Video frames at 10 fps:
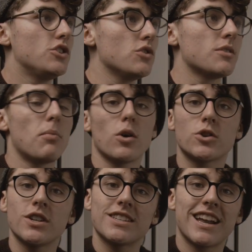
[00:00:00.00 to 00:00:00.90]
do some
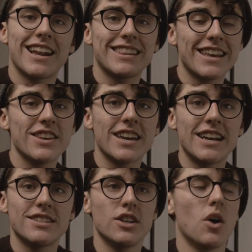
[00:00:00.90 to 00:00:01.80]
portraits, and I'll let you
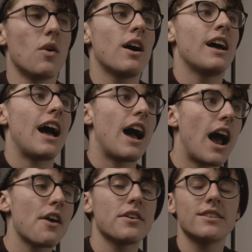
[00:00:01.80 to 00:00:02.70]
guys know
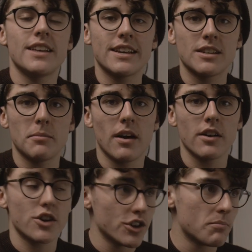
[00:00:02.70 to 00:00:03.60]
how you can take some
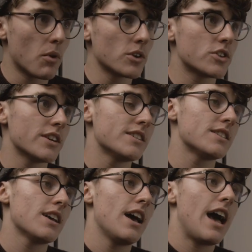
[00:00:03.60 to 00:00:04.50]
good portraits,